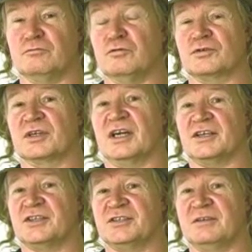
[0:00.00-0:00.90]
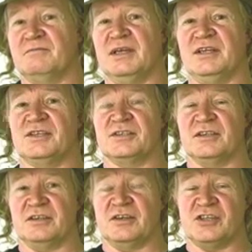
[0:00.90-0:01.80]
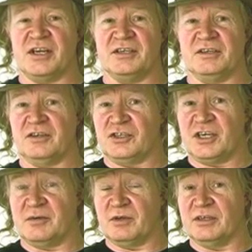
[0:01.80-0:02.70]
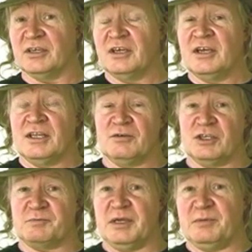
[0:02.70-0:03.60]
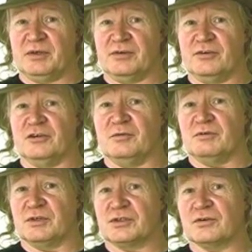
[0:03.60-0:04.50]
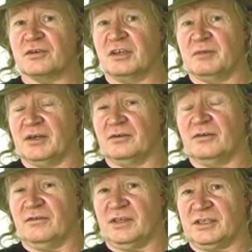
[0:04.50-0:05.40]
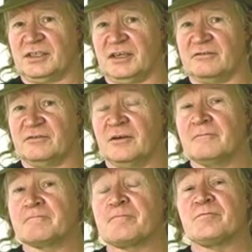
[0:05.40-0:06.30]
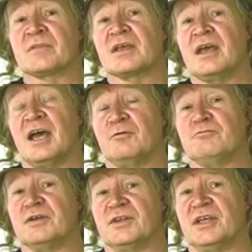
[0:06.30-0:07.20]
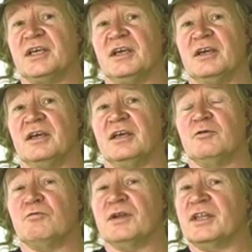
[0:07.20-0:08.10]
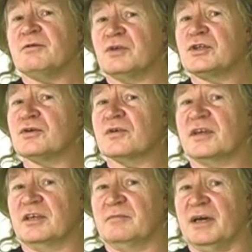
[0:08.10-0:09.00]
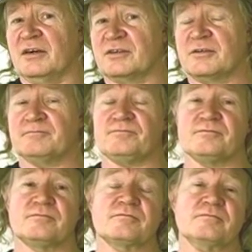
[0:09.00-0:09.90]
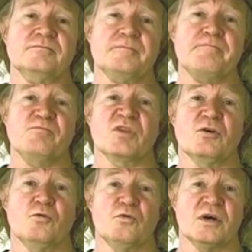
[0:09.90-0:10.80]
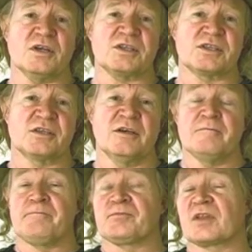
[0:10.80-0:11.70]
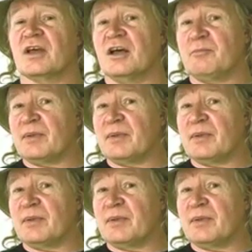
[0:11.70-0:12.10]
water glasses and minutes and an agenda and a chairman. There were just people in a room who were talking about all of this stuff. And what they were talking about was a